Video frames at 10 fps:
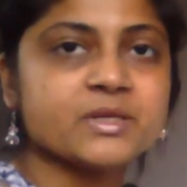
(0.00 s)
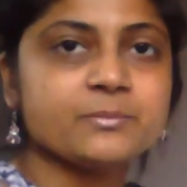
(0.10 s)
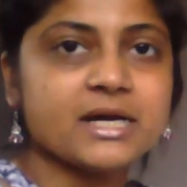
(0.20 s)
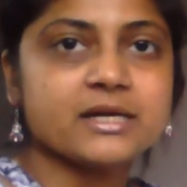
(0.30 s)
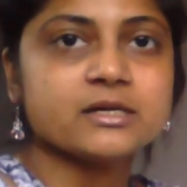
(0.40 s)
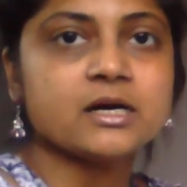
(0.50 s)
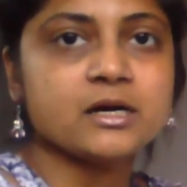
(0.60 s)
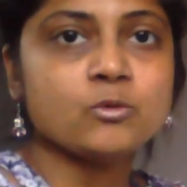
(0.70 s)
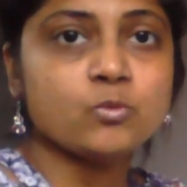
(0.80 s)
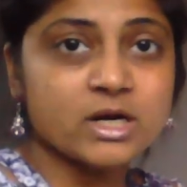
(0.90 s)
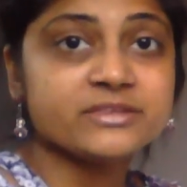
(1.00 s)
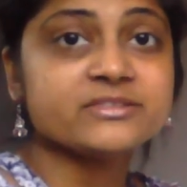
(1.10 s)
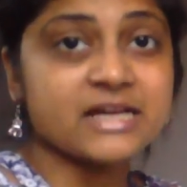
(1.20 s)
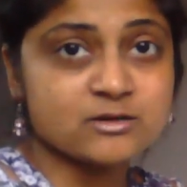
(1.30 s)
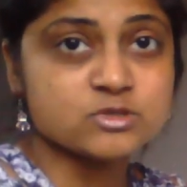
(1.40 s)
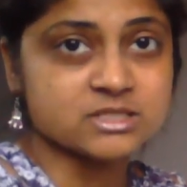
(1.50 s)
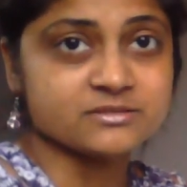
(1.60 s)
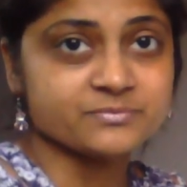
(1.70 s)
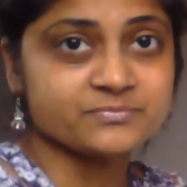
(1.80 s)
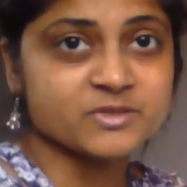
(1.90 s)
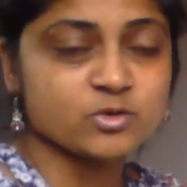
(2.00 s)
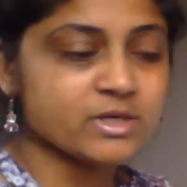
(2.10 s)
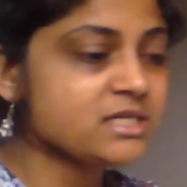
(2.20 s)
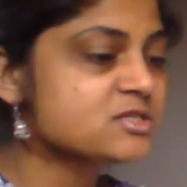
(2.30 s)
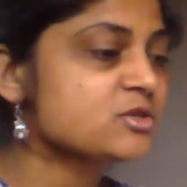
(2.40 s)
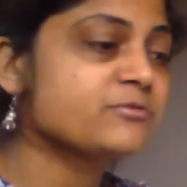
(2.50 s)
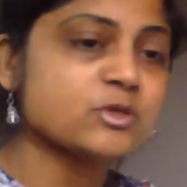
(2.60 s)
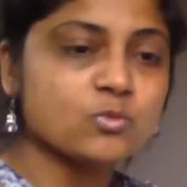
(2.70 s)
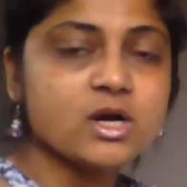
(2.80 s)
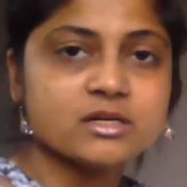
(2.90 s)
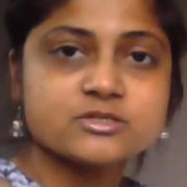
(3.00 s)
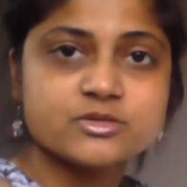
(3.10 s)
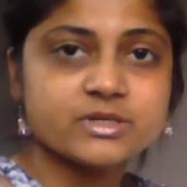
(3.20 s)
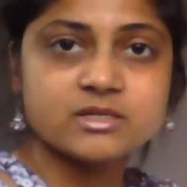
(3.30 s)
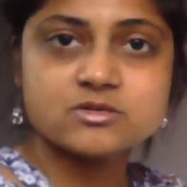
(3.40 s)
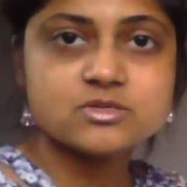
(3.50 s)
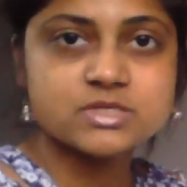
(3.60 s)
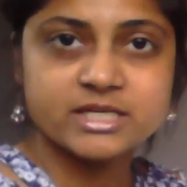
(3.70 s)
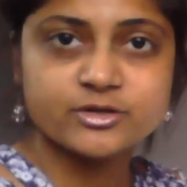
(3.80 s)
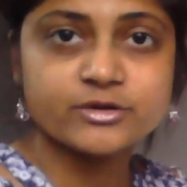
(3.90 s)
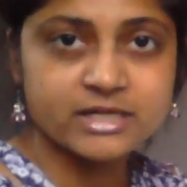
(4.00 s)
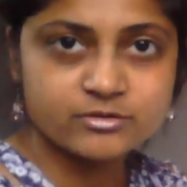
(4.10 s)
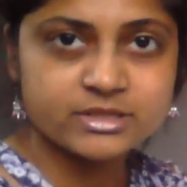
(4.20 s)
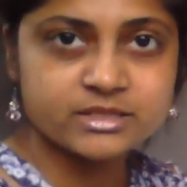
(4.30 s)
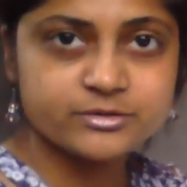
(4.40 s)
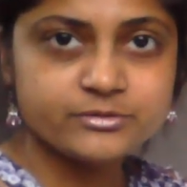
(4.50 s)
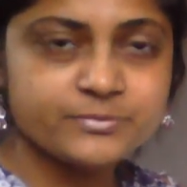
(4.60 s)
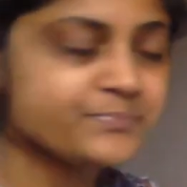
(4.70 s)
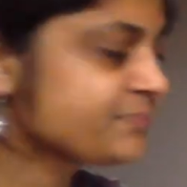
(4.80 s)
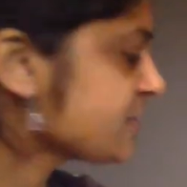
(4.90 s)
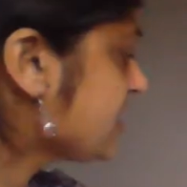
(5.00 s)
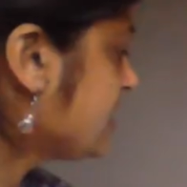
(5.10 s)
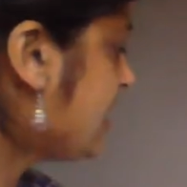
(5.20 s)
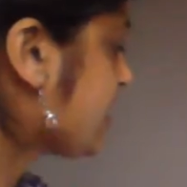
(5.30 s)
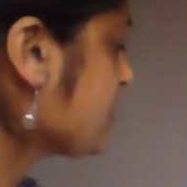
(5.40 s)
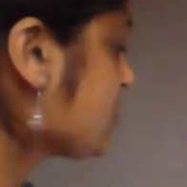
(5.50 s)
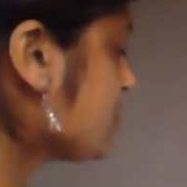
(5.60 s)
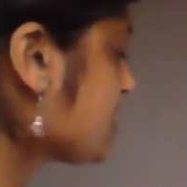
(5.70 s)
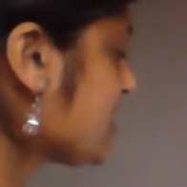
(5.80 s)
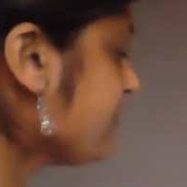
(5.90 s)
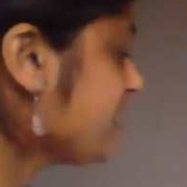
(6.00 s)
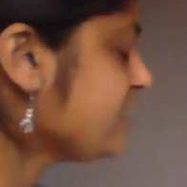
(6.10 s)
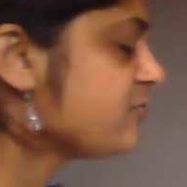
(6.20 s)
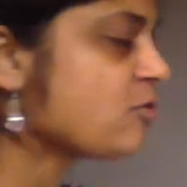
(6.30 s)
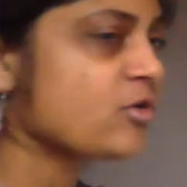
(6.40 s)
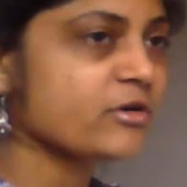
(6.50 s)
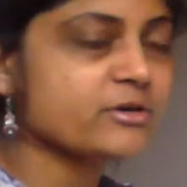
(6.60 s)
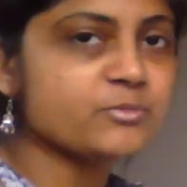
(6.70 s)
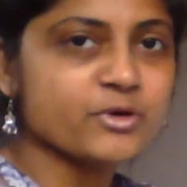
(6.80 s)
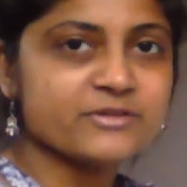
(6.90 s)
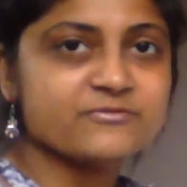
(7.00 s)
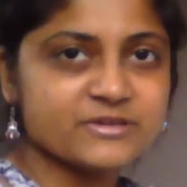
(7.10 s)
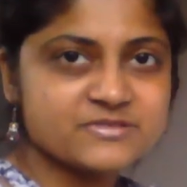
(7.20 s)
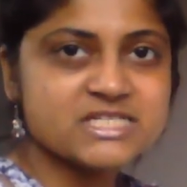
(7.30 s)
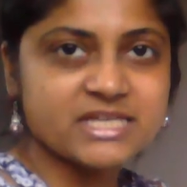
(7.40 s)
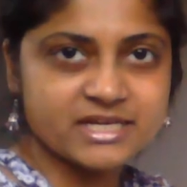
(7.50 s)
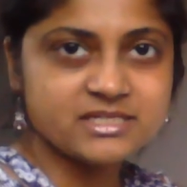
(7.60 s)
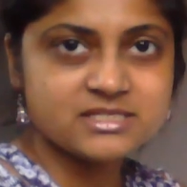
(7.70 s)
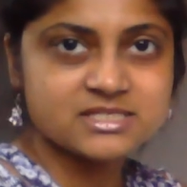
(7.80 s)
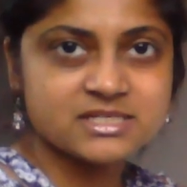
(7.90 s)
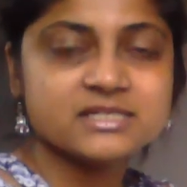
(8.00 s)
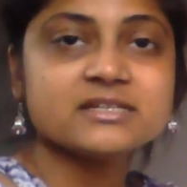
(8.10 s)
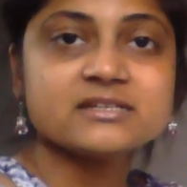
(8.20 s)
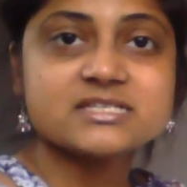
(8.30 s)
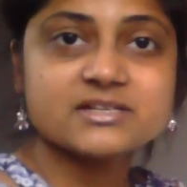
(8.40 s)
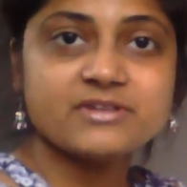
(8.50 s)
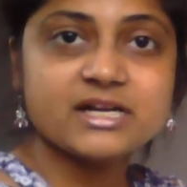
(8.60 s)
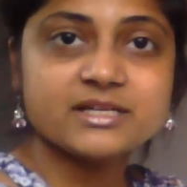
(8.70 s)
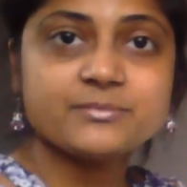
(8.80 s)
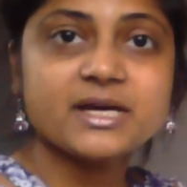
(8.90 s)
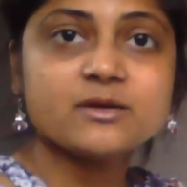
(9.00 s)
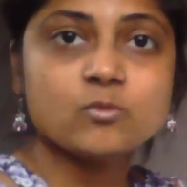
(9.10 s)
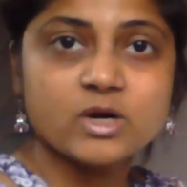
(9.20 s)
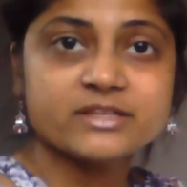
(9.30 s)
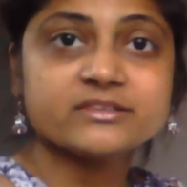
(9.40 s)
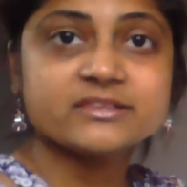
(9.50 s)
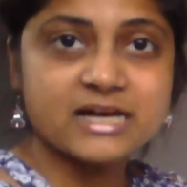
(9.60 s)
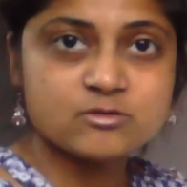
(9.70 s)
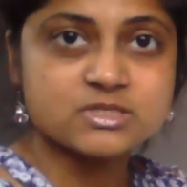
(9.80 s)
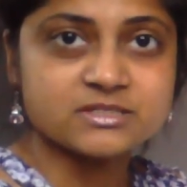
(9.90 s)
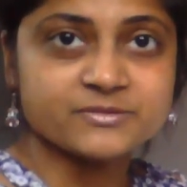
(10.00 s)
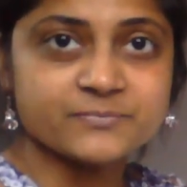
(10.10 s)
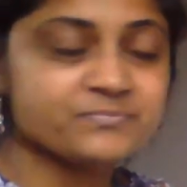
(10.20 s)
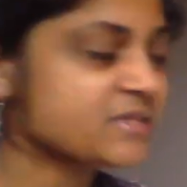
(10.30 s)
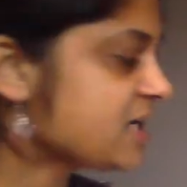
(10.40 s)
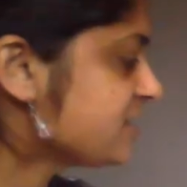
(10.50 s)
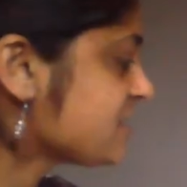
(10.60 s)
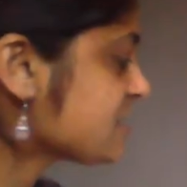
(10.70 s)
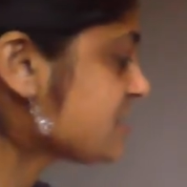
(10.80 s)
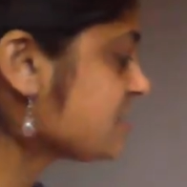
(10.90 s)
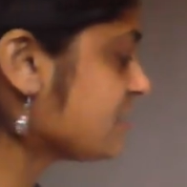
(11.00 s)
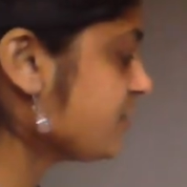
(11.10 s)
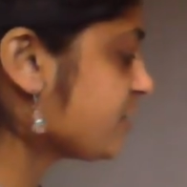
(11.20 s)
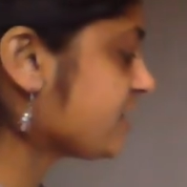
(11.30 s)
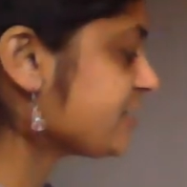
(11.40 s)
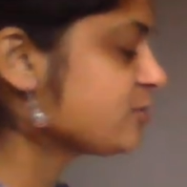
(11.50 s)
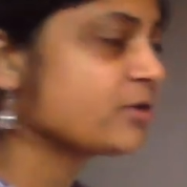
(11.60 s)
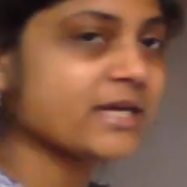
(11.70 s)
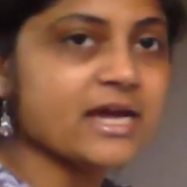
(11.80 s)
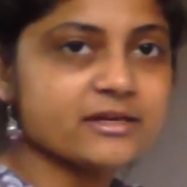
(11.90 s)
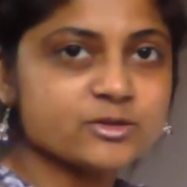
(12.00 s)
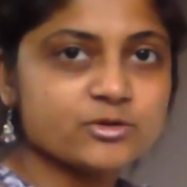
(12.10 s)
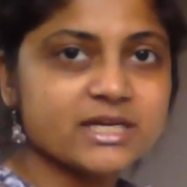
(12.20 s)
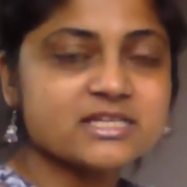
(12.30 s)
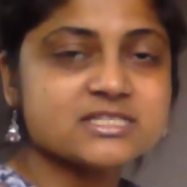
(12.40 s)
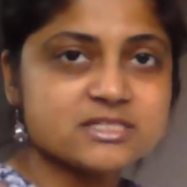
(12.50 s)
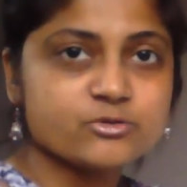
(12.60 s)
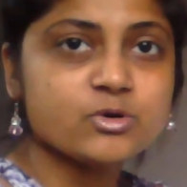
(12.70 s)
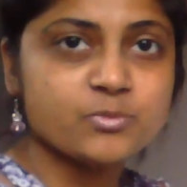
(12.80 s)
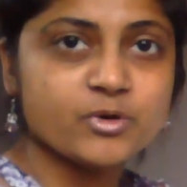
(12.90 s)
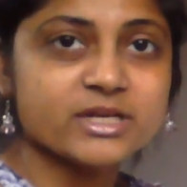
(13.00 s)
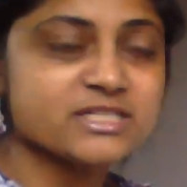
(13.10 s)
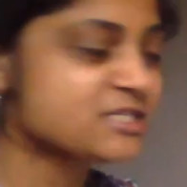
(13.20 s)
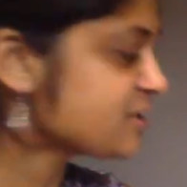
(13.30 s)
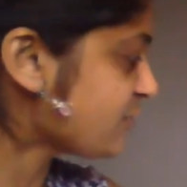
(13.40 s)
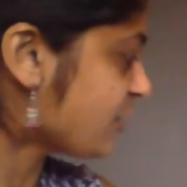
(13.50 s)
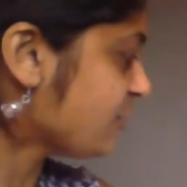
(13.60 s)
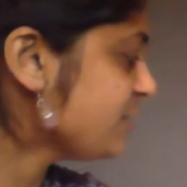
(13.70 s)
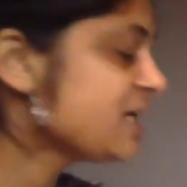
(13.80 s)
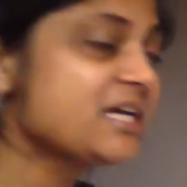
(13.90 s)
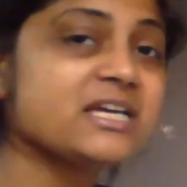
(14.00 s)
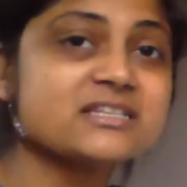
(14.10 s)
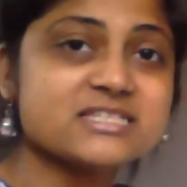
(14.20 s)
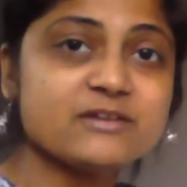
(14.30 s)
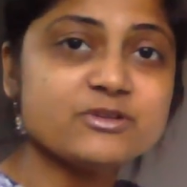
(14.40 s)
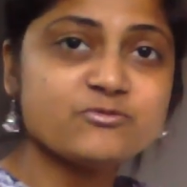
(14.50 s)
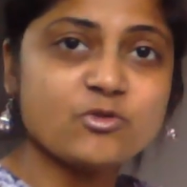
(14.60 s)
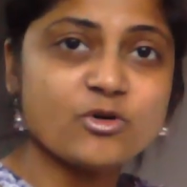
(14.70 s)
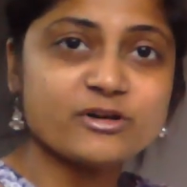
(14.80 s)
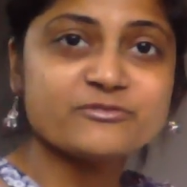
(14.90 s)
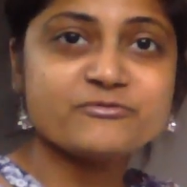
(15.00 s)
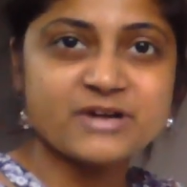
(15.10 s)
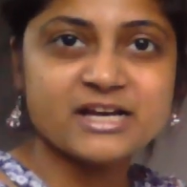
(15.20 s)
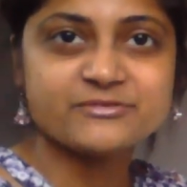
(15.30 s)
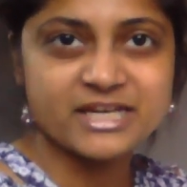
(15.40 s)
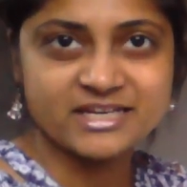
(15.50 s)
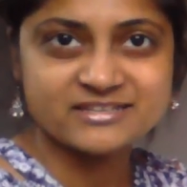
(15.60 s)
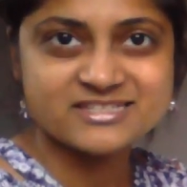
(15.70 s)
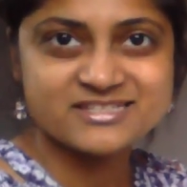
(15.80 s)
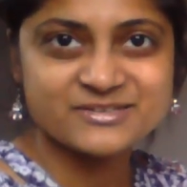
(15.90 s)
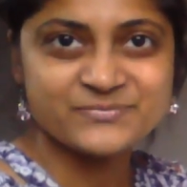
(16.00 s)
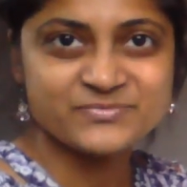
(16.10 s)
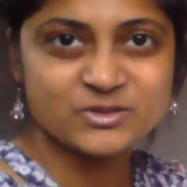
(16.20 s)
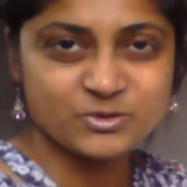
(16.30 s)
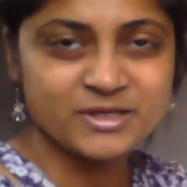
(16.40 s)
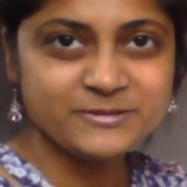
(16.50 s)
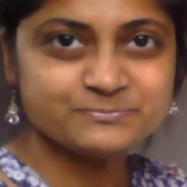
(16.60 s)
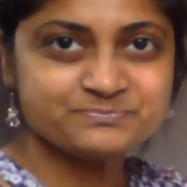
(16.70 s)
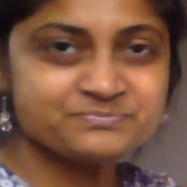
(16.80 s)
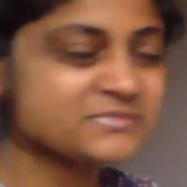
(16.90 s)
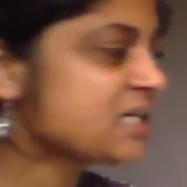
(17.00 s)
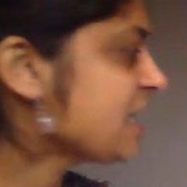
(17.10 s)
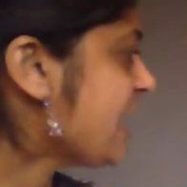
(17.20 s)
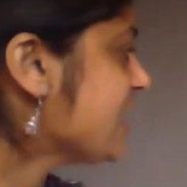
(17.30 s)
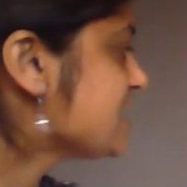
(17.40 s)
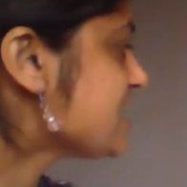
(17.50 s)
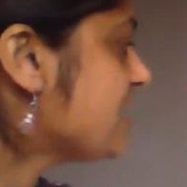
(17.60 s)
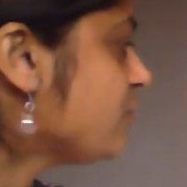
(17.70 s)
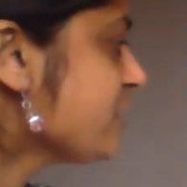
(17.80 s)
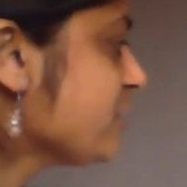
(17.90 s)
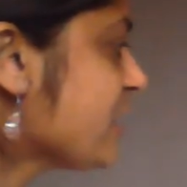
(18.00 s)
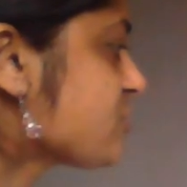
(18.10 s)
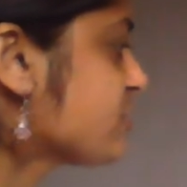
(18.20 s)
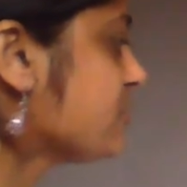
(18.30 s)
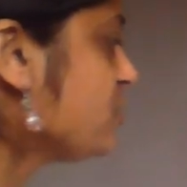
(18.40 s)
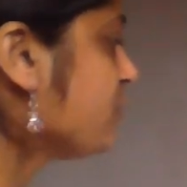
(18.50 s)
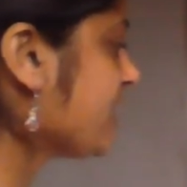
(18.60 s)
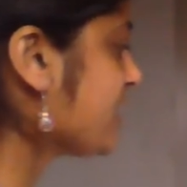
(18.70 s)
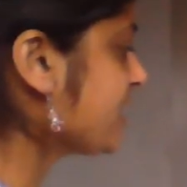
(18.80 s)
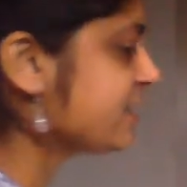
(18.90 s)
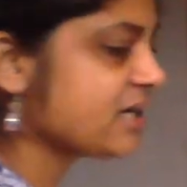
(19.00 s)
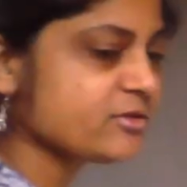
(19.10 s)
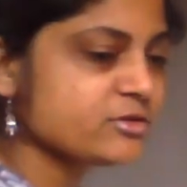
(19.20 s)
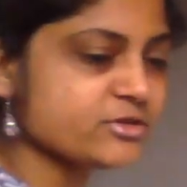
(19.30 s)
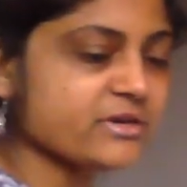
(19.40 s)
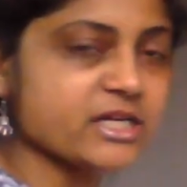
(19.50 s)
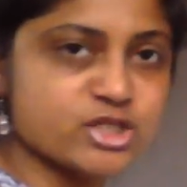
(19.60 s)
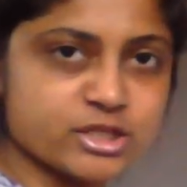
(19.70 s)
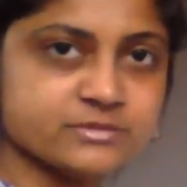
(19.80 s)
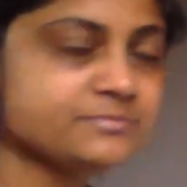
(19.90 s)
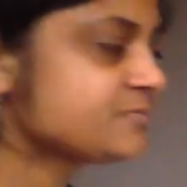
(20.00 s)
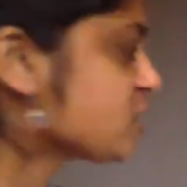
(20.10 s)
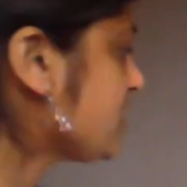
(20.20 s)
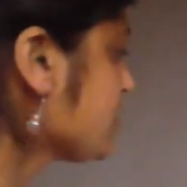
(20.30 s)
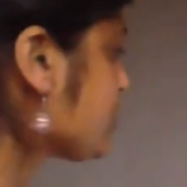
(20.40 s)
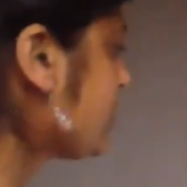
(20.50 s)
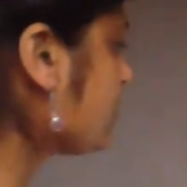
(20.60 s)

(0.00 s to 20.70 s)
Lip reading: by 1,000, okay? So if you want, you can also take your calculator. I can do 74.58 divided by 1,000. And this is the number that you'll get. You'll get 0.07458, okay? And when you're actually moving in the other direction, so let's try